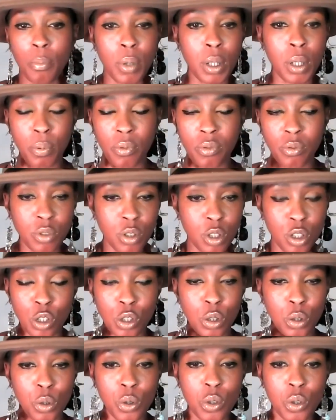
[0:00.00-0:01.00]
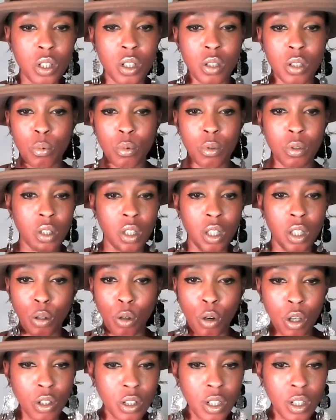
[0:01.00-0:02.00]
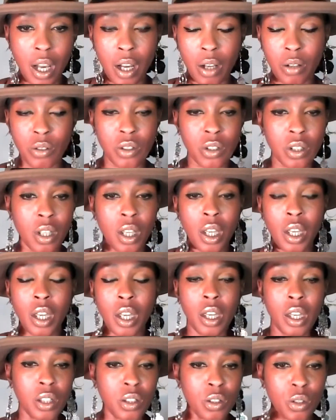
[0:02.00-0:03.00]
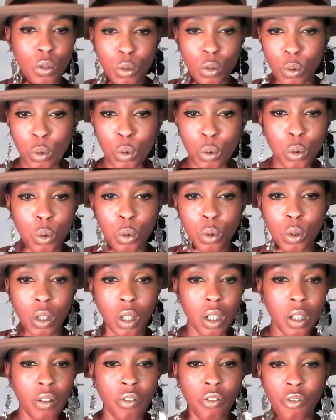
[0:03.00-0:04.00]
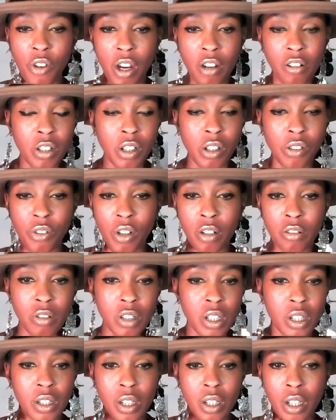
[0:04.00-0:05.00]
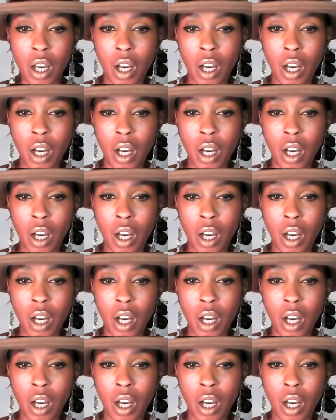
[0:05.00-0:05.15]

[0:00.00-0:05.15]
people to use, the lockdowns. It's all very, very,